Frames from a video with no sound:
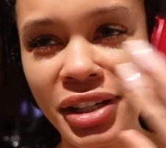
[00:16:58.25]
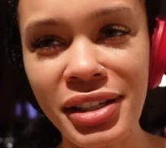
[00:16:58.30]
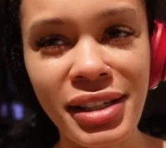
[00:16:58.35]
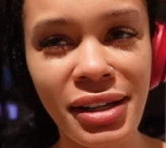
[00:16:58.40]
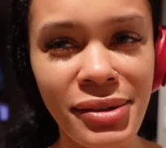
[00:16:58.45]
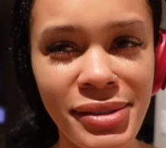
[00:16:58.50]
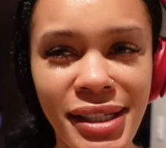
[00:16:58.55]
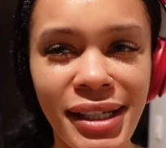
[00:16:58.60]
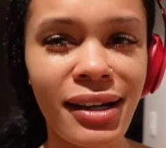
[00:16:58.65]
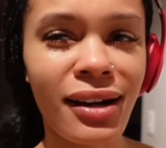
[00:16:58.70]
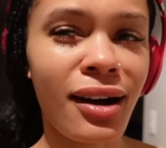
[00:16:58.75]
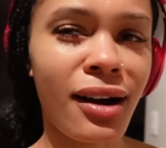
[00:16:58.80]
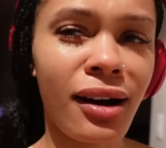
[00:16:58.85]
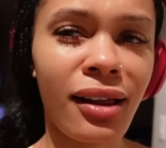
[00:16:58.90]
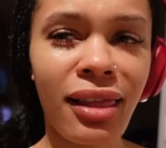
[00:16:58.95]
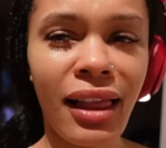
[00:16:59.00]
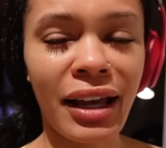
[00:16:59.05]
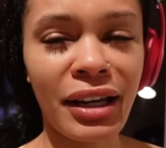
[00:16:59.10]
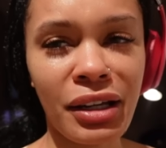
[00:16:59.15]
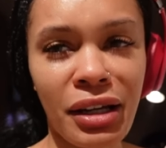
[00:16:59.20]
because I was like, oh,
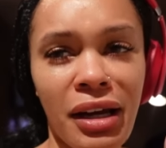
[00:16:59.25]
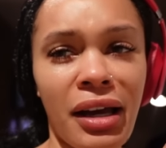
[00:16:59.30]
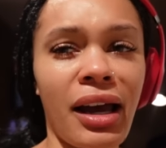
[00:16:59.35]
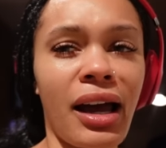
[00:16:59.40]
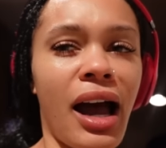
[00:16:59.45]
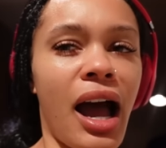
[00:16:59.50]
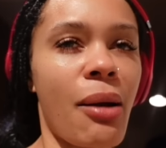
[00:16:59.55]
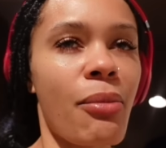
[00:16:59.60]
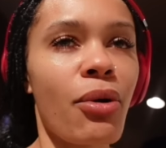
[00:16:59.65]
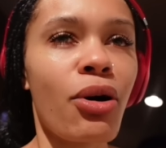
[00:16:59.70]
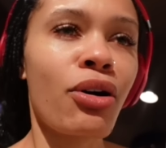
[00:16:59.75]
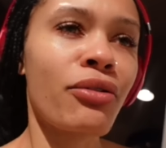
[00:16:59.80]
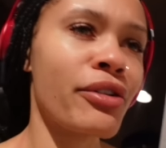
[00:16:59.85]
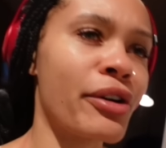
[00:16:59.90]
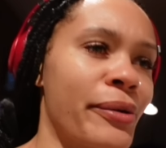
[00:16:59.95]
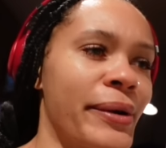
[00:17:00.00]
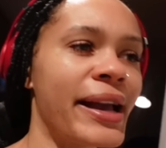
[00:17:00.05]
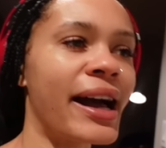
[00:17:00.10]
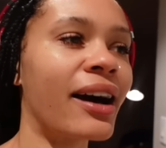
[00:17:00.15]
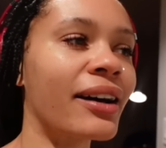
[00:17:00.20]
like I'm
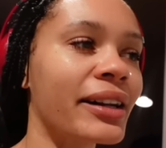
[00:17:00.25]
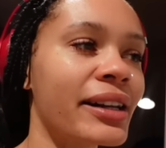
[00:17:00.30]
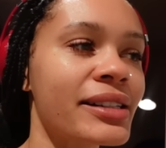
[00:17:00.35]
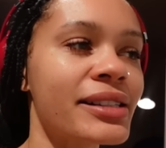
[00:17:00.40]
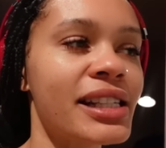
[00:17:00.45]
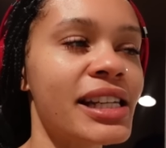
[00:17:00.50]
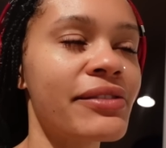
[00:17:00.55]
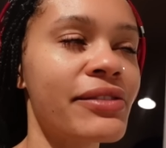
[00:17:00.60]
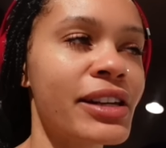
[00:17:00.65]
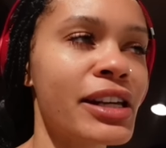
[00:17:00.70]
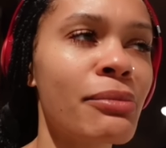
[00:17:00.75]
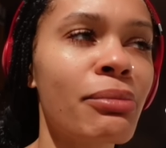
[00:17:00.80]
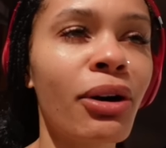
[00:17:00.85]
over reality TV.